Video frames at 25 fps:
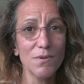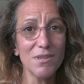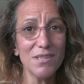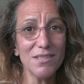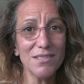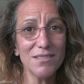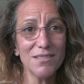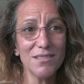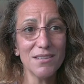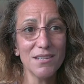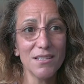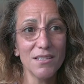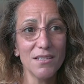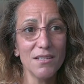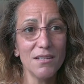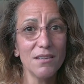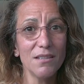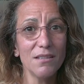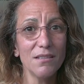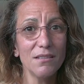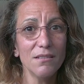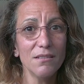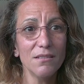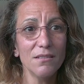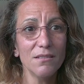We
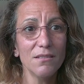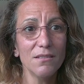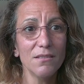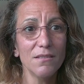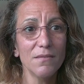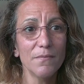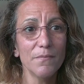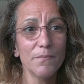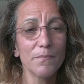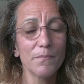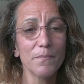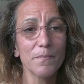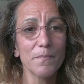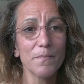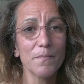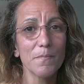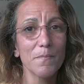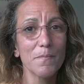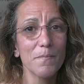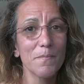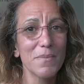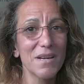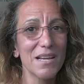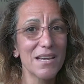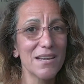sin
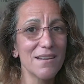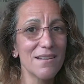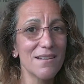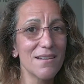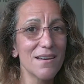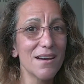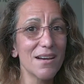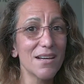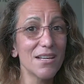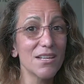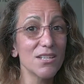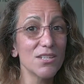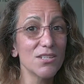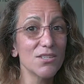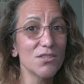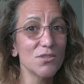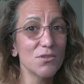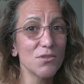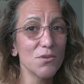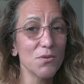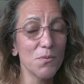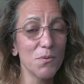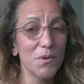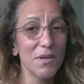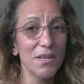by not
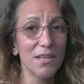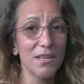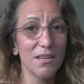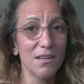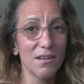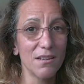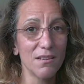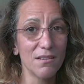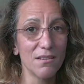doing